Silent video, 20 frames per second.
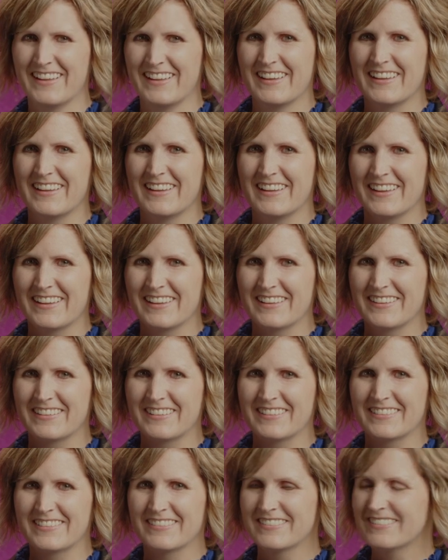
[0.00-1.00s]

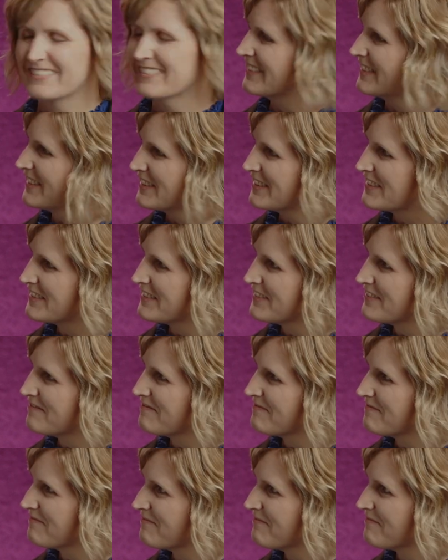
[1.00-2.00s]

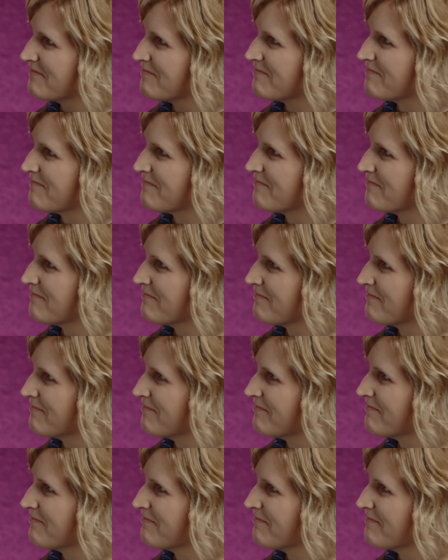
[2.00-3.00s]

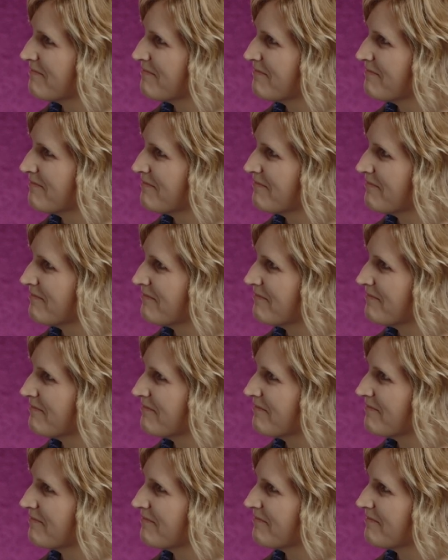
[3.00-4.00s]

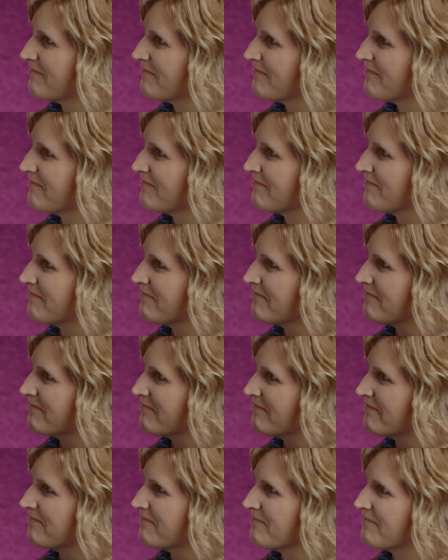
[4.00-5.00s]

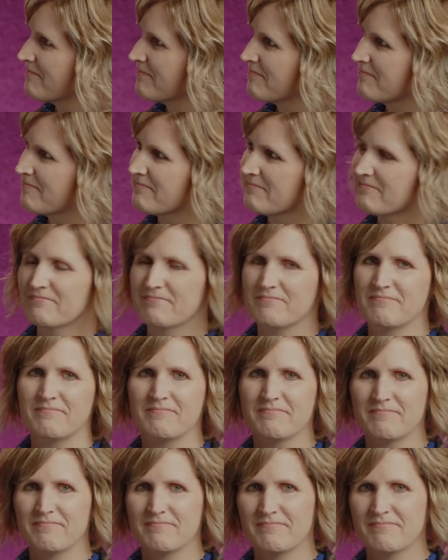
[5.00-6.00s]

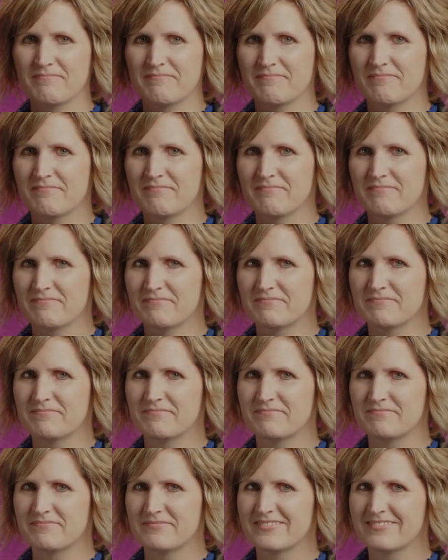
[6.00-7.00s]

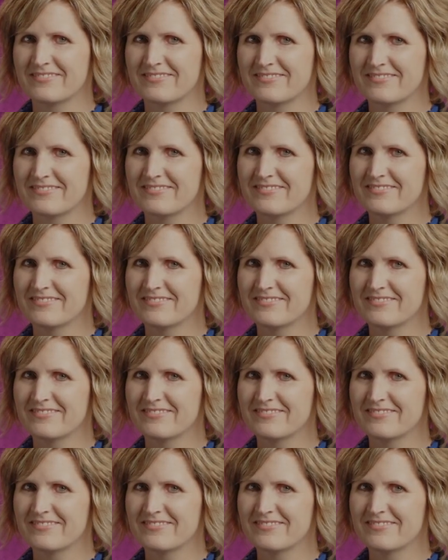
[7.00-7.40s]
(silent)